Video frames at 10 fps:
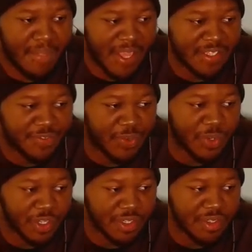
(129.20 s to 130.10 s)
Nice
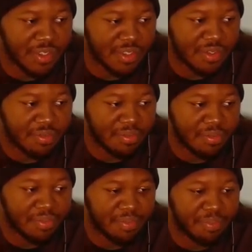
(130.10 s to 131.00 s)
four.
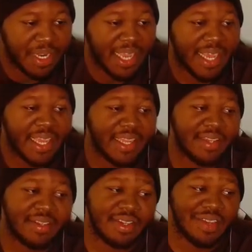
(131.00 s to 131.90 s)
But I
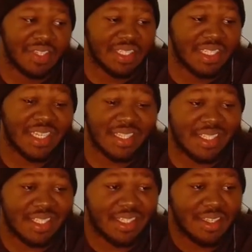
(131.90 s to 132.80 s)
have a
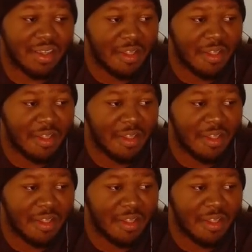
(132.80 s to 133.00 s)
six.